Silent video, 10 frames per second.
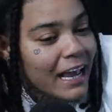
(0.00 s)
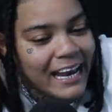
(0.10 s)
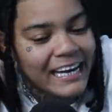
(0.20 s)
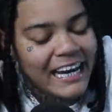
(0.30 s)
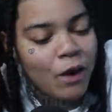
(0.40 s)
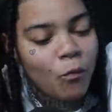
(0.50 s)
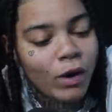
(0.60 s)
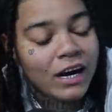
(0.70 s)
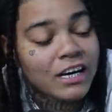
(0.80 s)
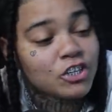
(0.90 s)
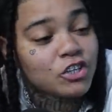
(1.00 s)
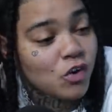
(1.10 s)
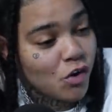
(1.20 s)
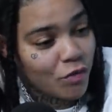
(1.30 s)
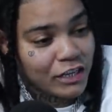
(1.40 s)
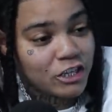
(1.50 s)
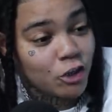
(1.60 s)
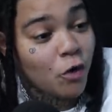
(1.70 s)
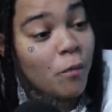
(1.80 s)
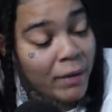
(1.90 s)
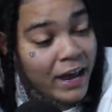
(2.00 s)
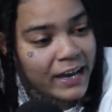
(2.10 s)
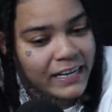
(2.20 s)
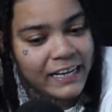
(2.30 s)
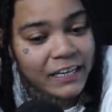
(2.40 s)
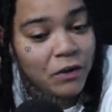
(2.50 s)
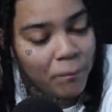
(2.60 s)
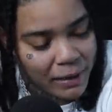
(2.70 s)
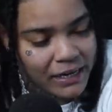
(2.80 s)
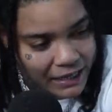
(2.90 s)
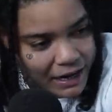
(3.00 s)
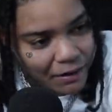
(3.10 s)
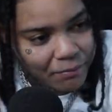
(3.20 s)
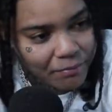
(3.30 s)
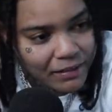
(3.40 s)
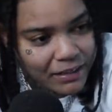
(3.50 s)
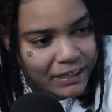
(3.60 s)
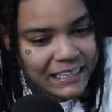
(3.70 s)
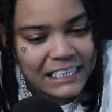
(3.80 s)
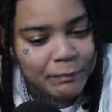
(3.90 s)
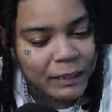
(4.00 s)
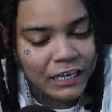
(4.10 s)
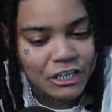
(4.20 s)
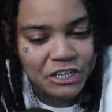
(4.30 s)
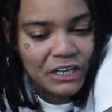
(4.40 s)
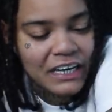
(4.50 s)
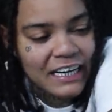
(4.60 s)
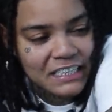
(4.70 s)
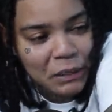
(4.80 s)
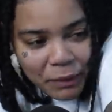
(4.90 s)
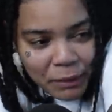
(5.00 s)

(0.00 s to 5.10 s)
And they want a story so bad that yeah. they'll make it up. Fact. Just because you're next to them